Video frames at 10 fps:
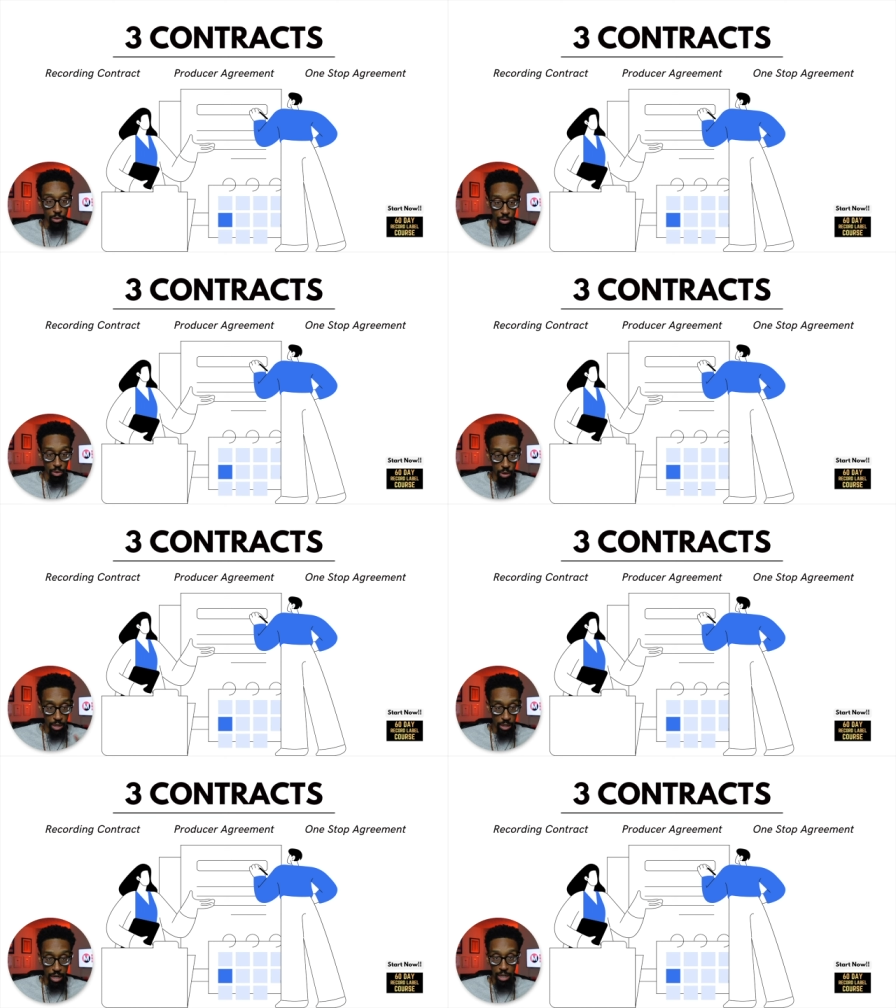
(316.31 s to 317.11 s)
A
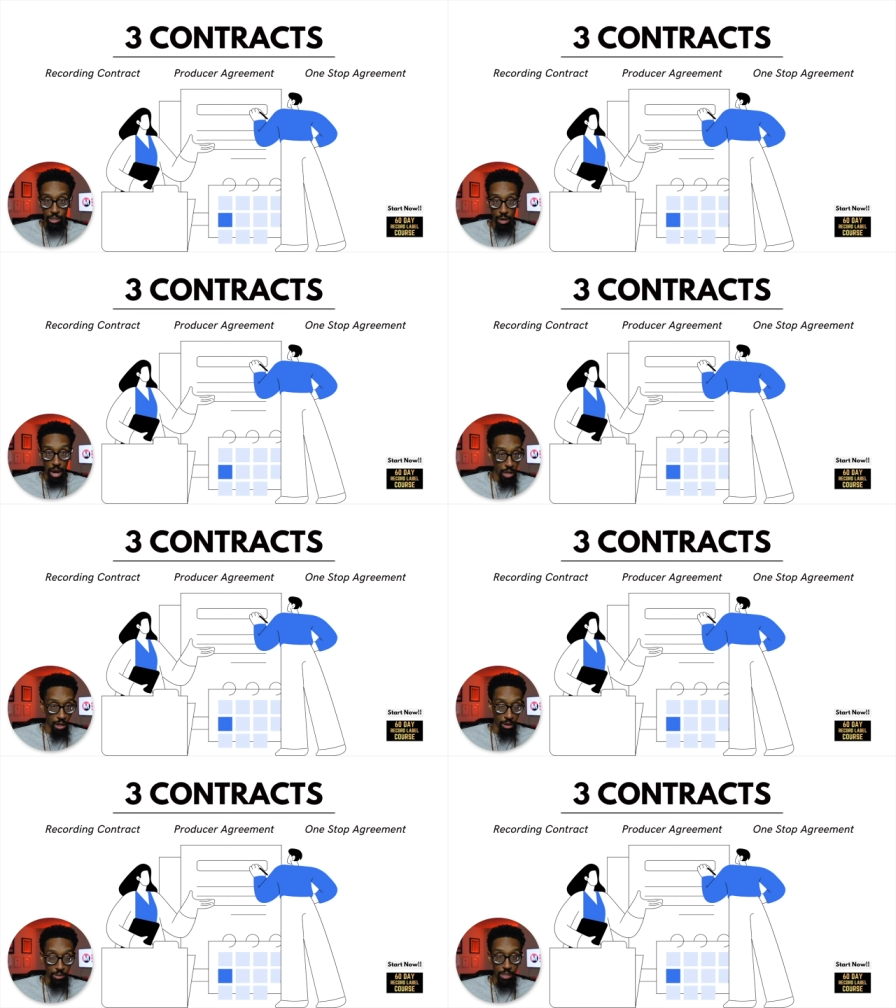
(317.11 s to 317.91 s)
recording contract
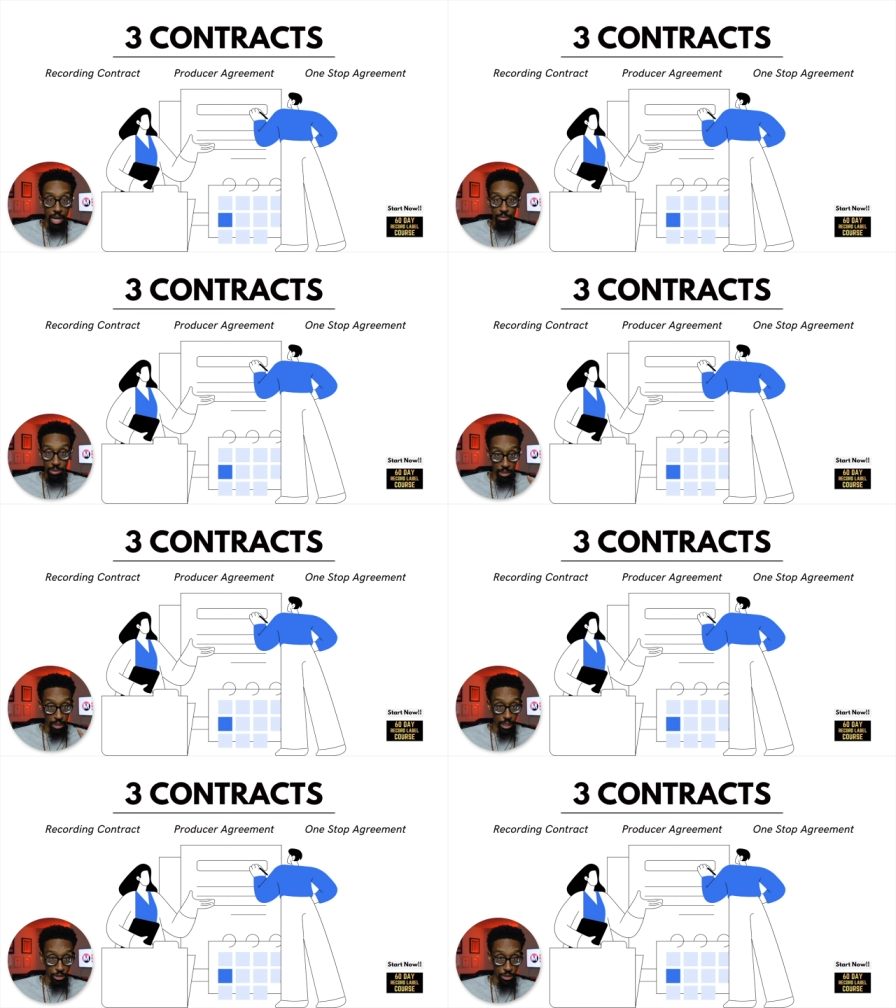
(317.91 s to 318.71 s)
at all times,
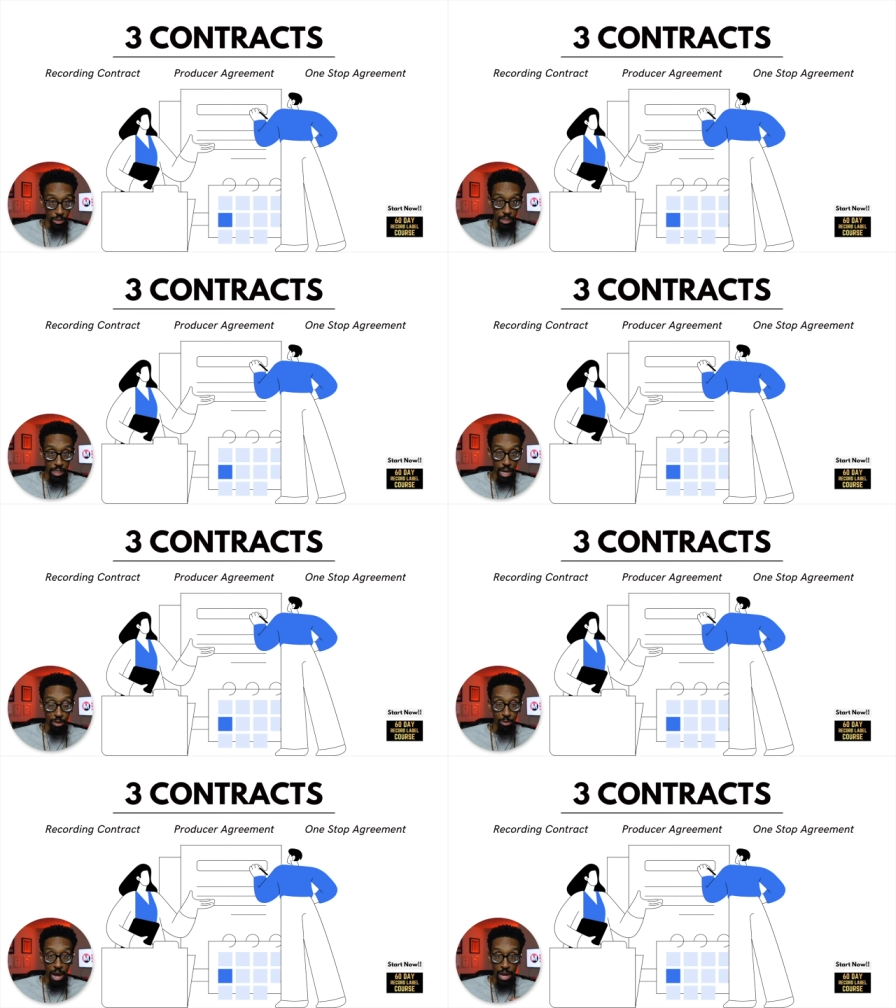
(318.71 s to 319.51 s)
unless you're a
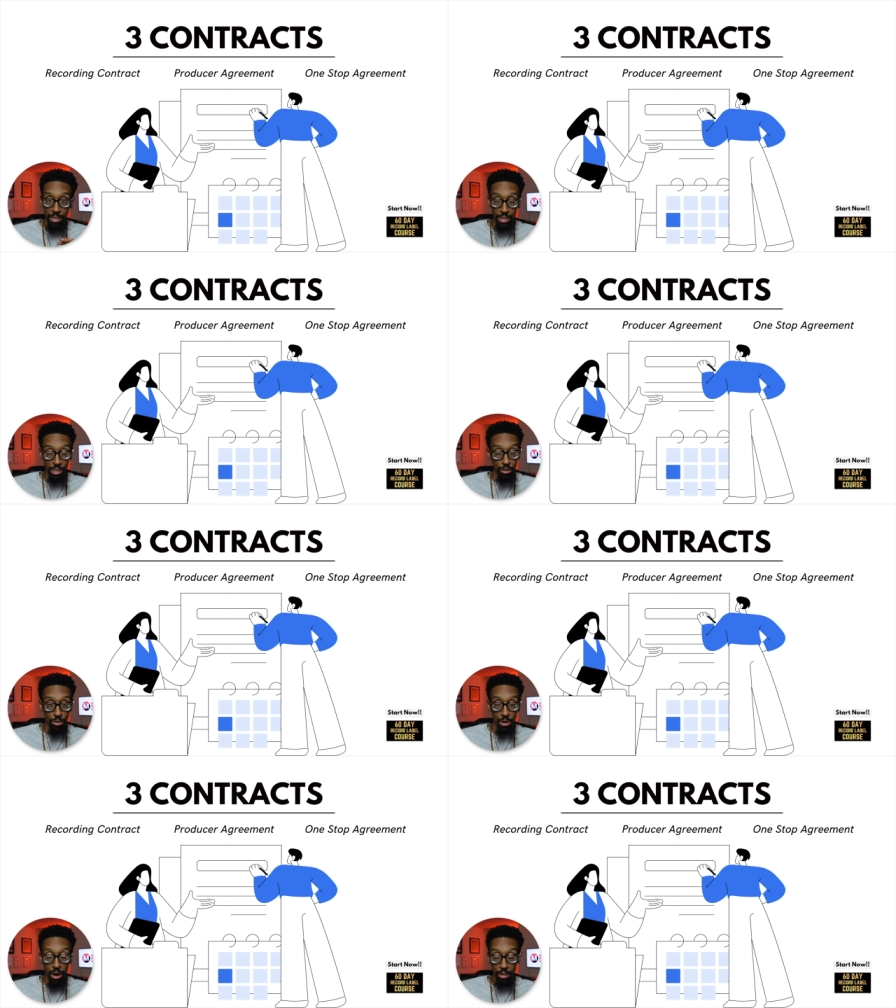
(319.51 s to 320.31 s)
DIY
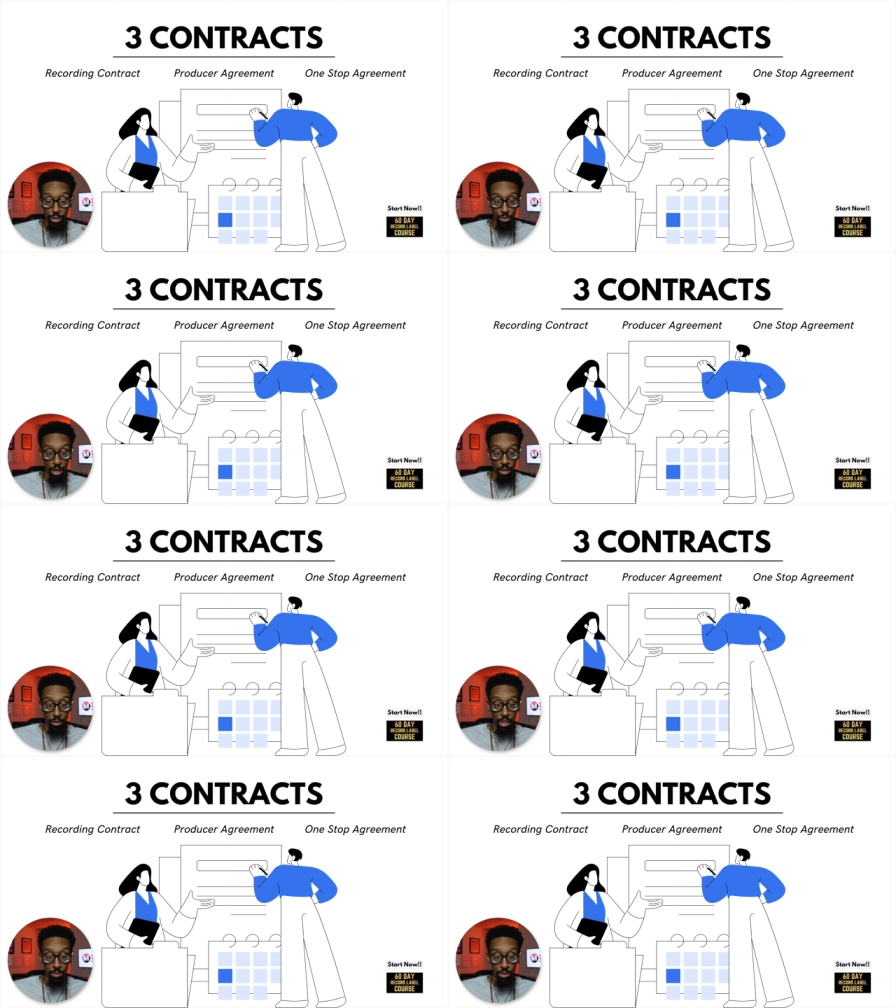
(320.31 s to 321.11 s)
single artist
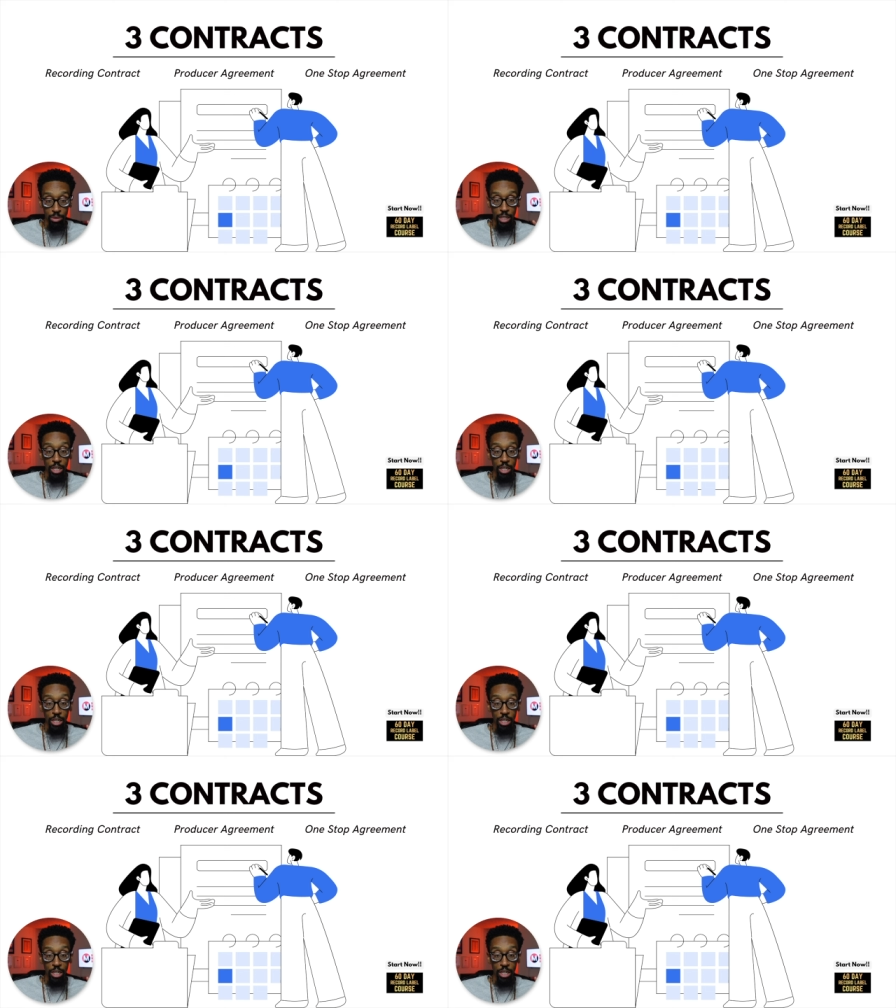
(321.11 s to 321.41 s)
record label,